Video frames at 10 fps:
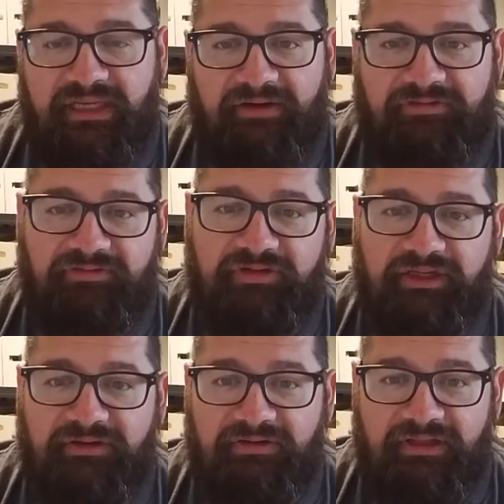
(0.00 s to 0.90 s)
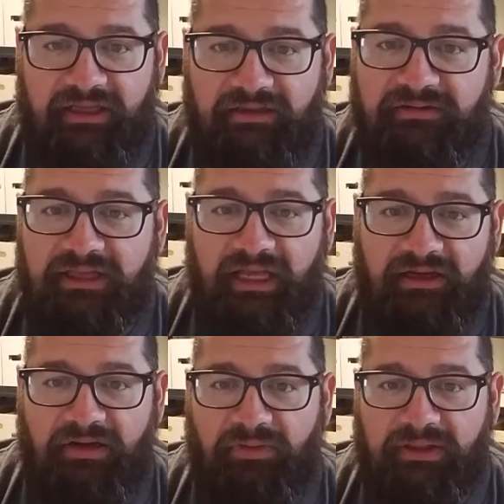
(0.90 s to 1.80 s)
have to read or they
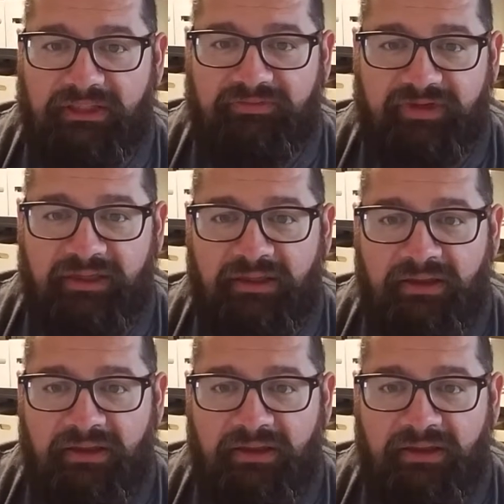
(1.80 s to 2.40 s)
can't go on living.